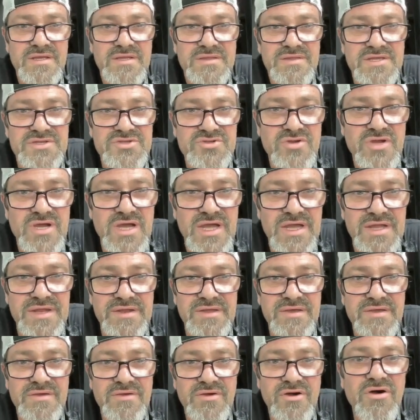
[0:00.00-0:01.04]
They tried
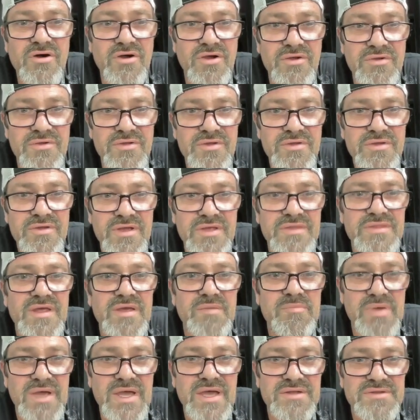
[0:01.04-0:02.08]
hard and they
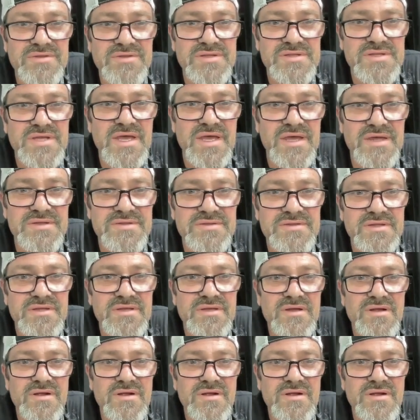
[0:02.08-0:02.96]
passed the test.